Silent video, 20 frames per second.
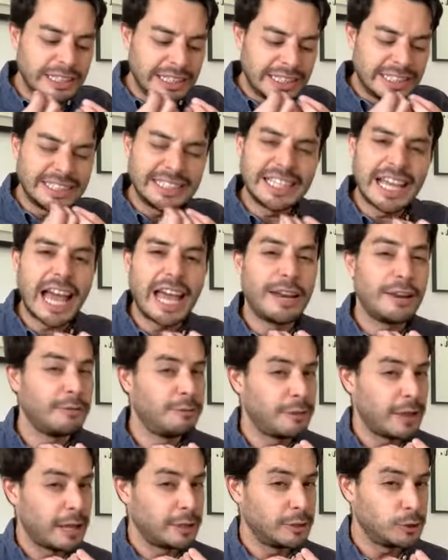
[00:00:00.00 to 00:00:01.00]
it's kind of
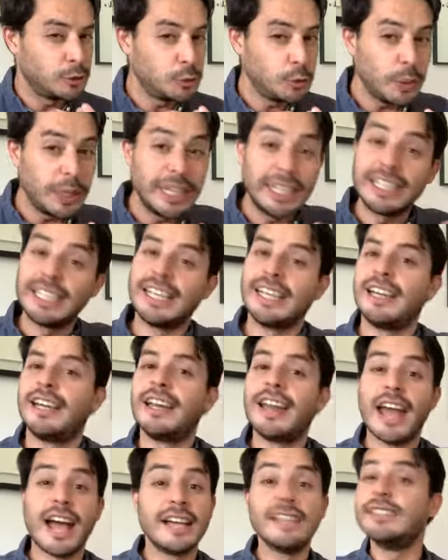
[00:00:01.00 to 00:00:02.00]
like sweet, it
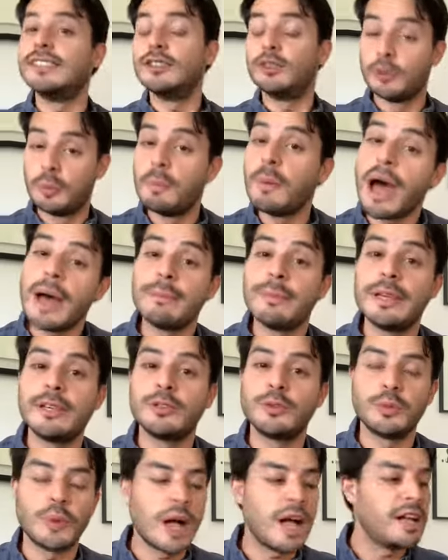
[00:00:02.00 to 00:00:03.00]
has this umami as
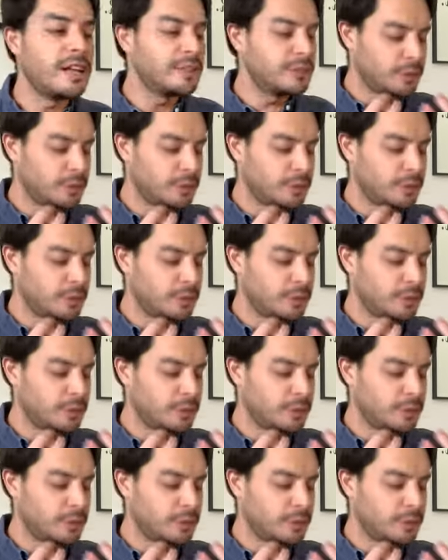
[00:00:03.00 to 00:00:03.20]
well,